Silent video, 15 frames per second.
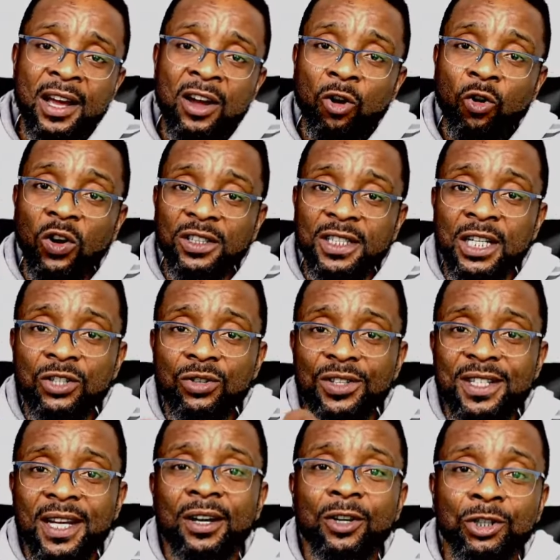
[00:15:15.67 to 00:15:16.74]
continue to
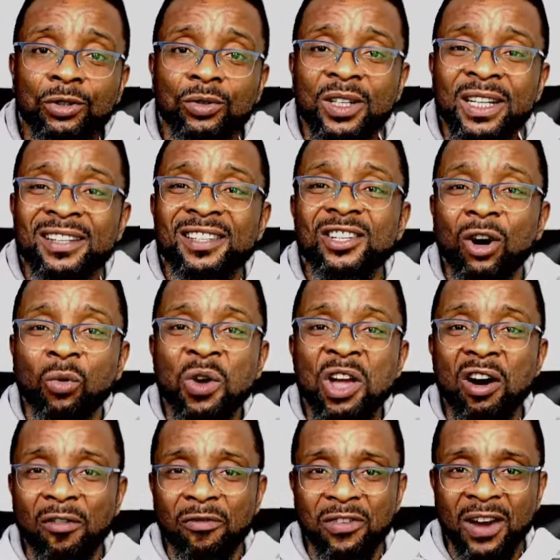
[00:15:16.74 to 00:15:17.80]
tell you is your way
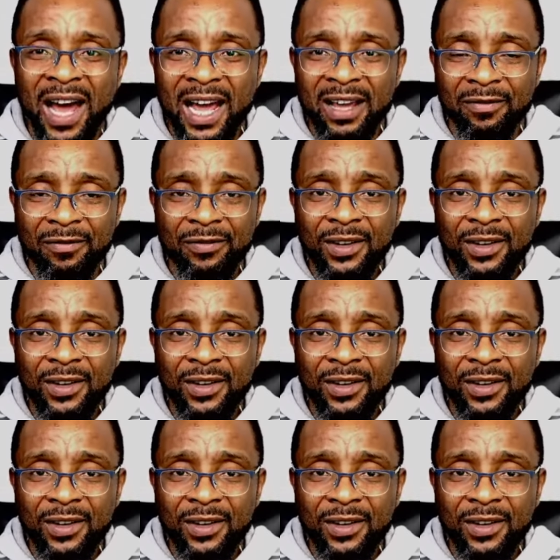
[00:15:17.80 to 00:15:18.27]
of life.